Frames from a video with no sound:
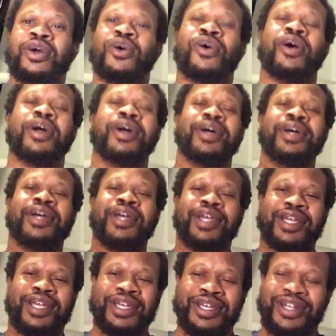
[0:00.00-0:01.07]
Or,
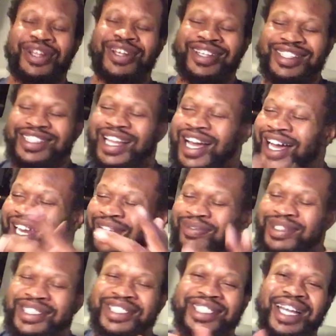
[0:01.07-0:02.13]
you know, nah, let
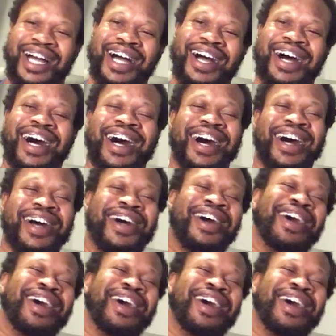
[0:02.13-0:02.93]
me stop.